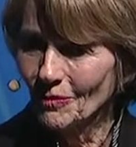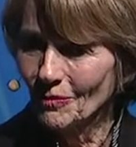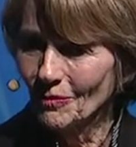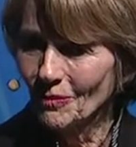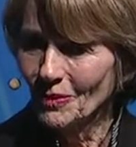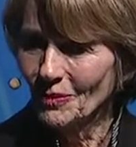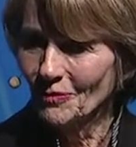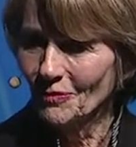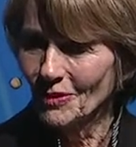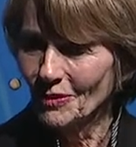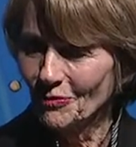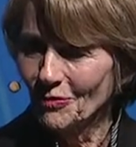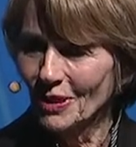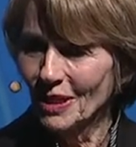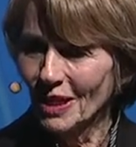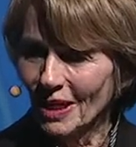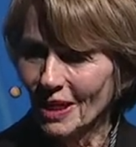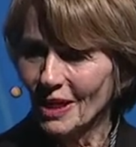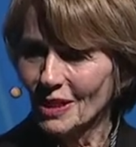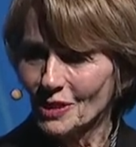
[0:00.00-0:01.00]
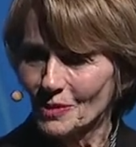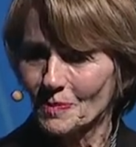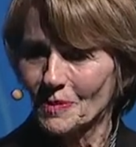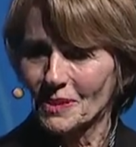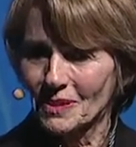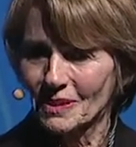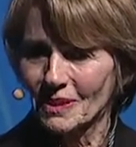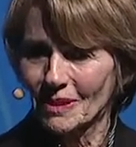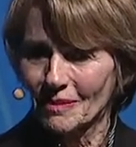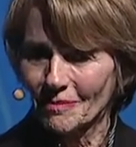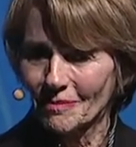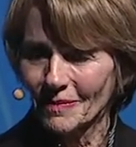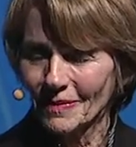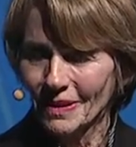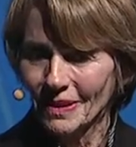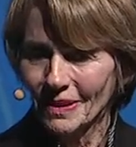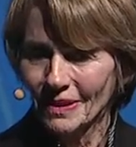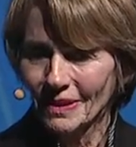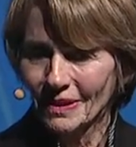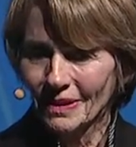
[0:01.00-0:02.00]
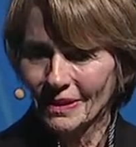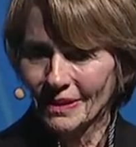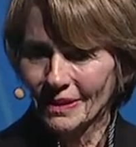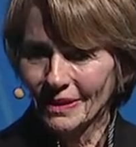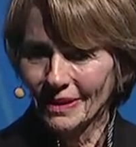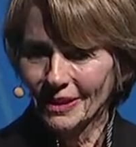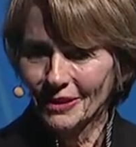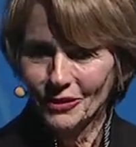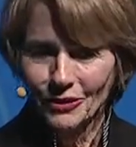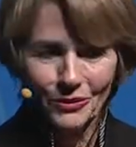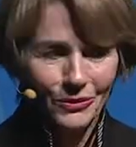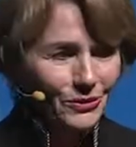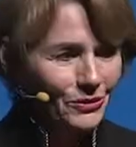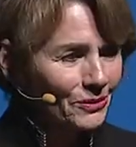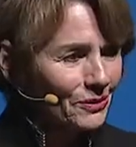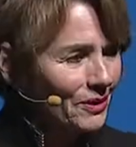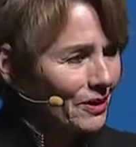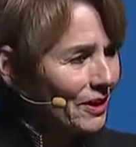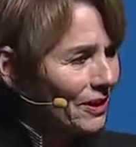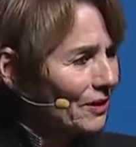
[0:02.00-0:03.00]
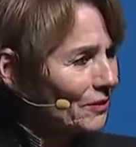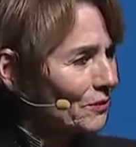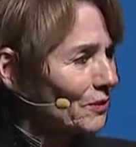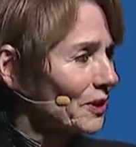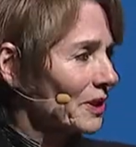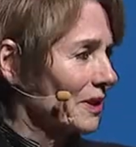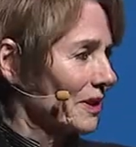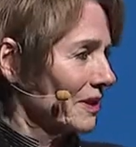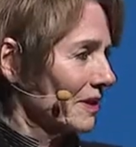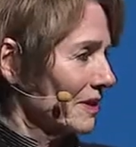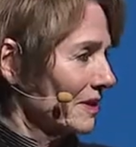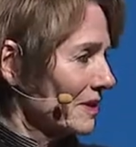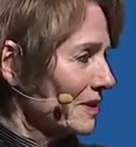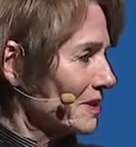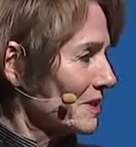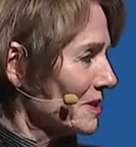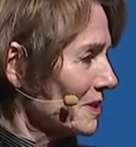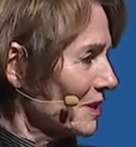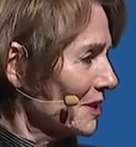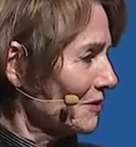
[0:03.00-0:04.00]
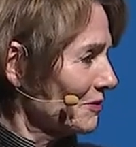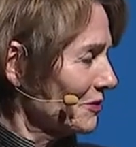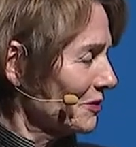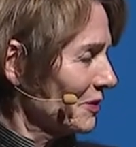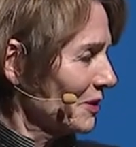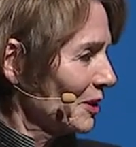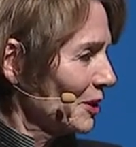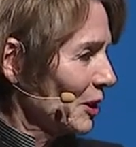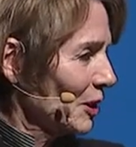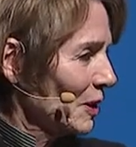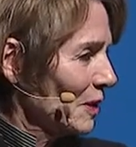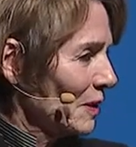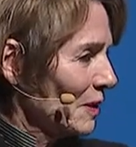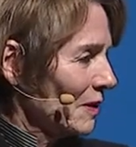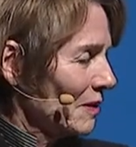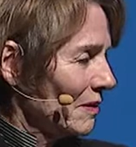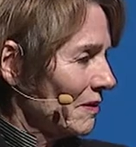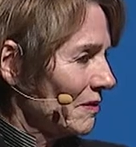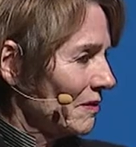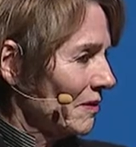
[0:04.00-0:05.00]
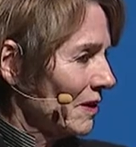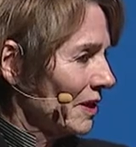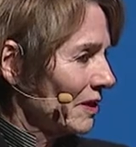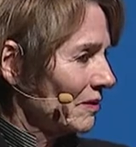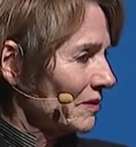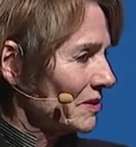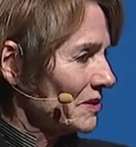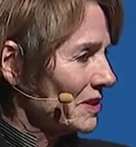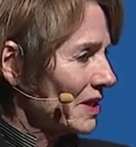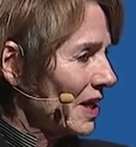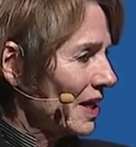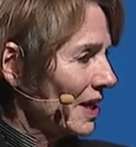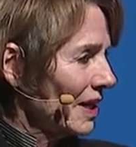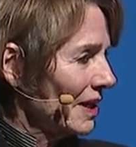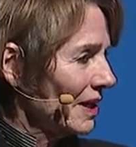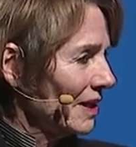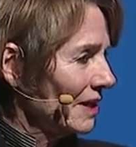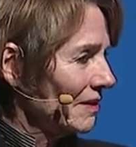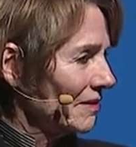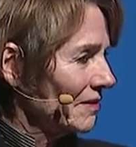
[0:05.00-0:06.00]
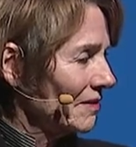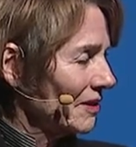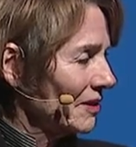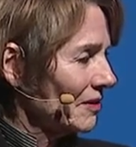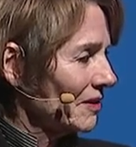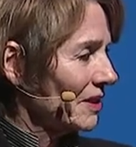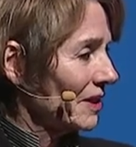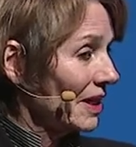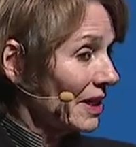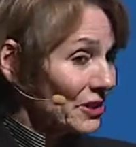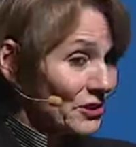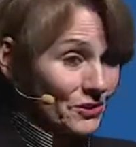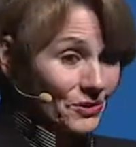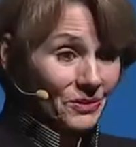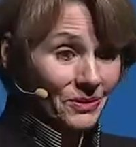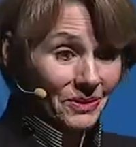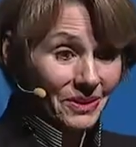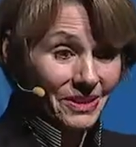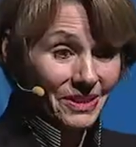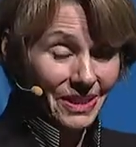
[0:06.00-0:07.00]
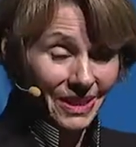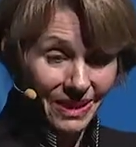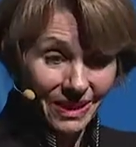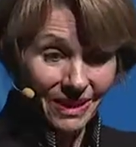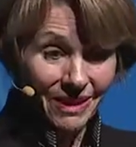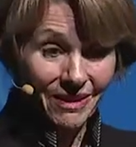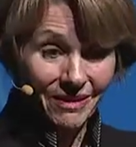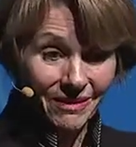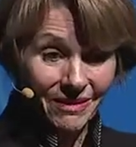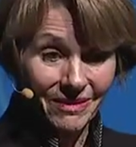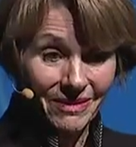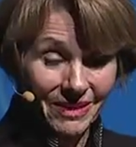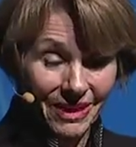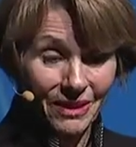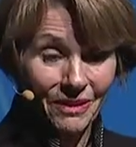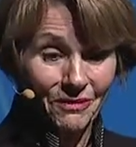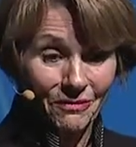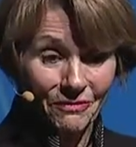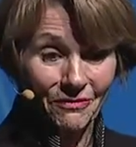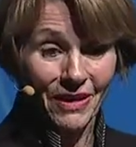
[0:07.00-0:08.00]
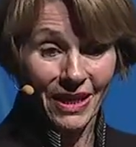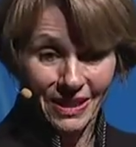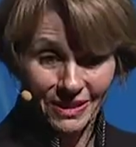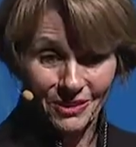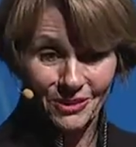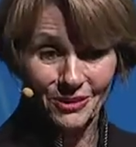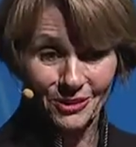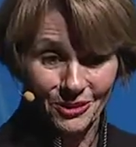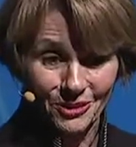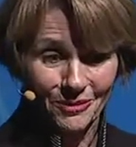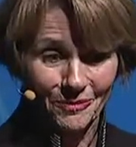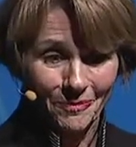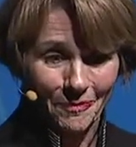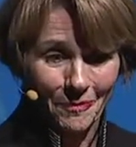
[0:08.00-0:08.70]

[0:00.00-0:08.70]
If we hospice them, and I know you're all working on this stuff, they'll die their natural death faster